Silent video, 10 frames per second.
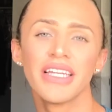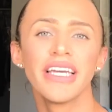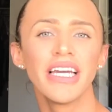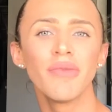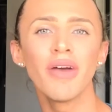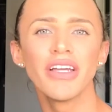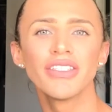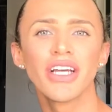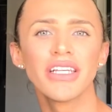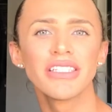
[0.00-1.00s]
Kim,
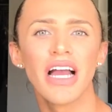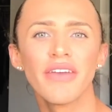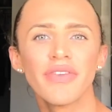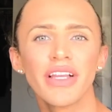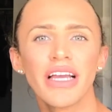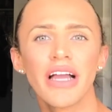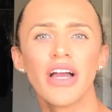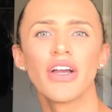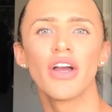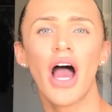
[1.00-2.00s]
I feel like
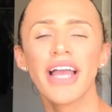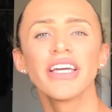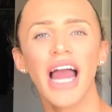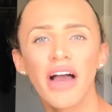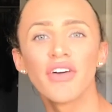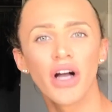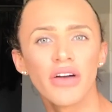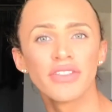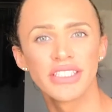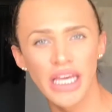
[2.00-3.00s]
I could have a
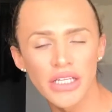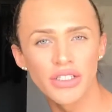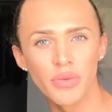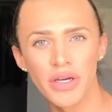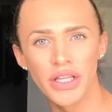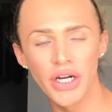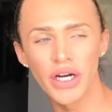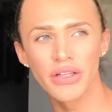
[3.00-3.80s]
conversation with her.